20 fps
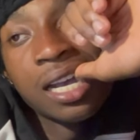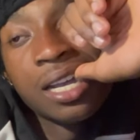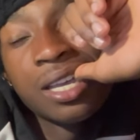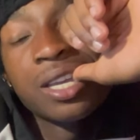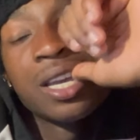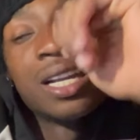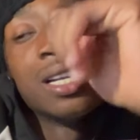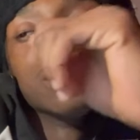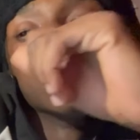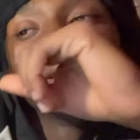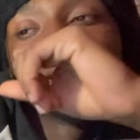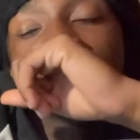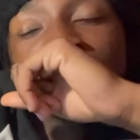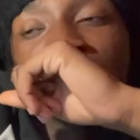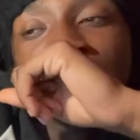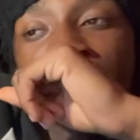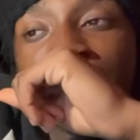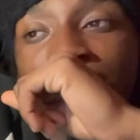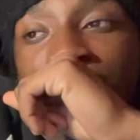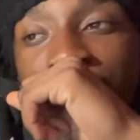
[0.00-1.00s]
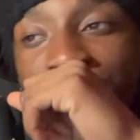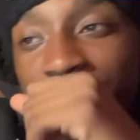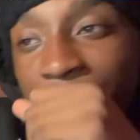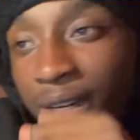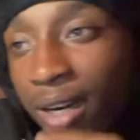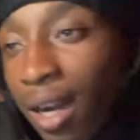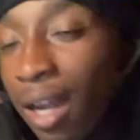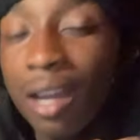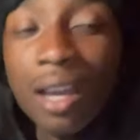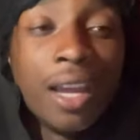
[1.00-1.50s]
Got on stats,
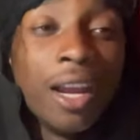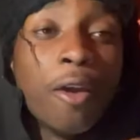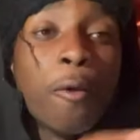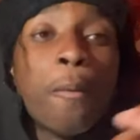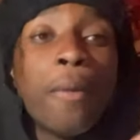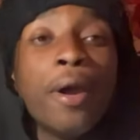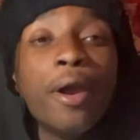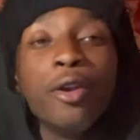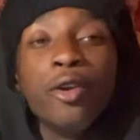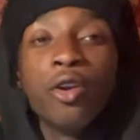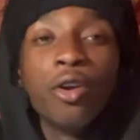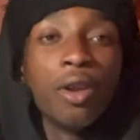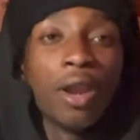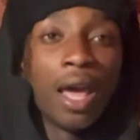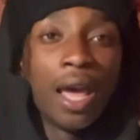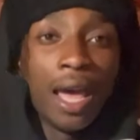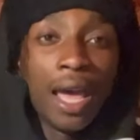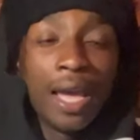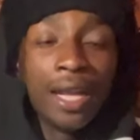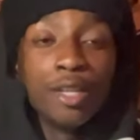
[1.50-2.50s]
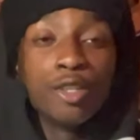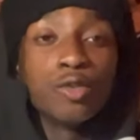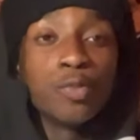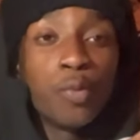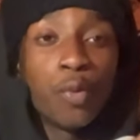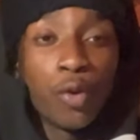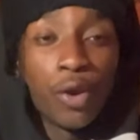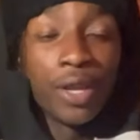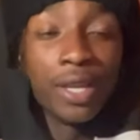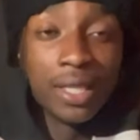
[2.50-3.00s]
bro. Everybody know, like, at this
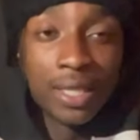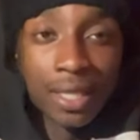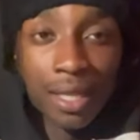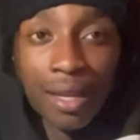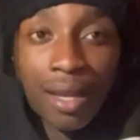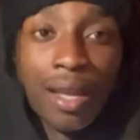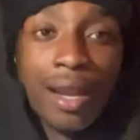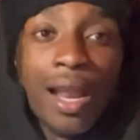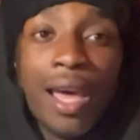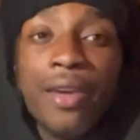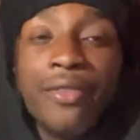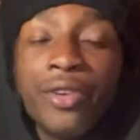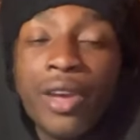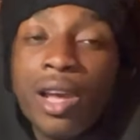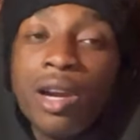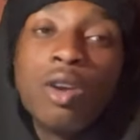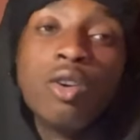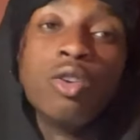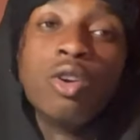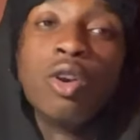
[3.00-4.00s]
point in time, like, if y'all don't